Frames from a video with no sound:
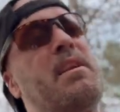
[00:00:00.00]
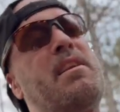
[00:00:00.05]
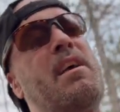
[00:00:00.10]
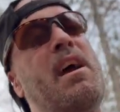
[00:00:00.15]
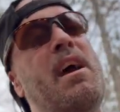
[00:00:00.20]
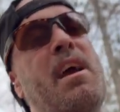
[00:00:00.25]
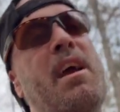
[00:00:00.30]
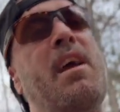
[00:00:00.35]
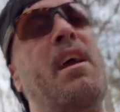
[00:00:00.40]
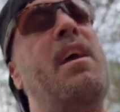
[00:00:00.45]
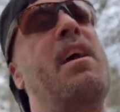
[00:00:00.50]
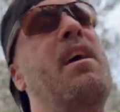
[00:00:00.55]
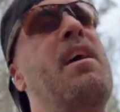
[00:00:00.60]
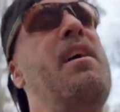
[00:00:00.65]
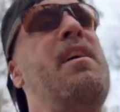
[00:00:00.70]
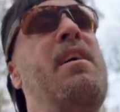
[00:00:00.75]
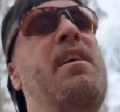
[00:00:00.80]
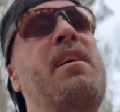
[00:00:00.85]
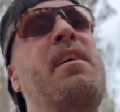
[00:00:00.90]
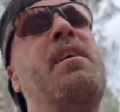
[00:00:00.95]
day.
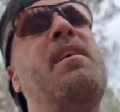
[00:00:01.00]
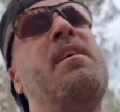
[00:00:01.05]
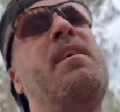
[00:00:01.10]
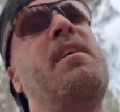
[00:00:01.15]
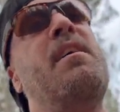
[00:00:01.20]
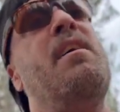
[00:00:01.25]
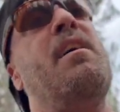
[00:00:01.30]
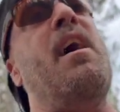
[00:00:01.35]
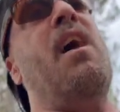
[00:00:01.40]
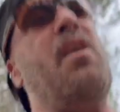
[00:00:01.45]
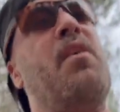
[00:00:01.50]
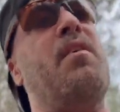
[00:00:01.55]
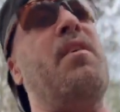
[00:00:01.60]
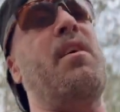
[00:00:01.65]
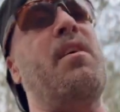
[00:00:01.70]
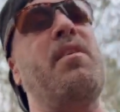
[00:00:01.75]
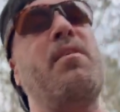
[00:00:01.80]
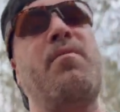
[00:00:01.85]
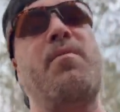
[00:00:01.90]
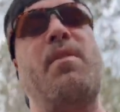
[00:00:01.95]
Out here
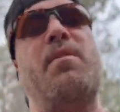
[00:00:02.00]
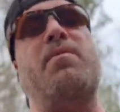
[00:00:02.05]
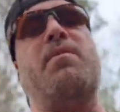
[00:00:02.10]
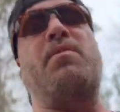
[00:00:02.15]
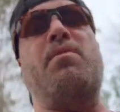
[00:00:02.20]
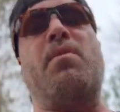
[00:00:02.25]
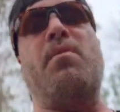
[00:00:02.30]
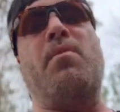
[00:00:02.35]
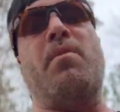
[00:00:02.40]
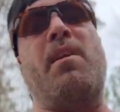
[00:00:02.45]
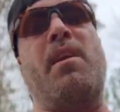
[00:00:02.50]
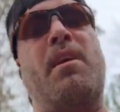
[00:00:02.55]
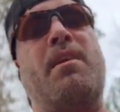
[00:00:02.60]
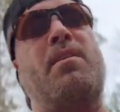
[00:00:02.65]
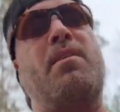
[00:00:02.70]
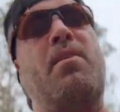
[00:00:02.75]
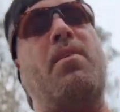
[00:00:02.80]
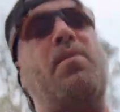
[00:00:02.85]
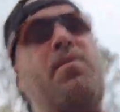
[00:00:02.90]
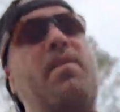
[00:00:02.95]
on the river doing what I
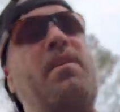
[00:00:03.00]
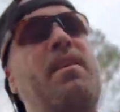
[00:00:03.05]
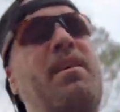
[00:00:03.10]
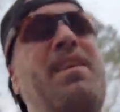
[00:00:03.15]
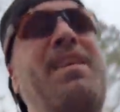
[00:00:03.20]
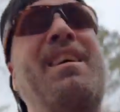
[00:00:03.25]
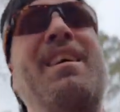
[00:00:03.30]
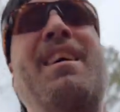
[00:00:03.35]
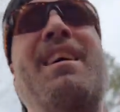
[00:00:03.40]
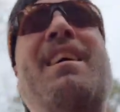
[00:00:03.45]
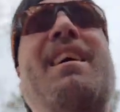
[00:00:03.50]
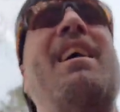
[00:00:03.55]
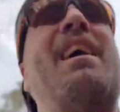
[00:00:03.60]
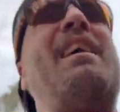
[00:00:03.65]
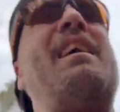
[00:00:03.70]
do. I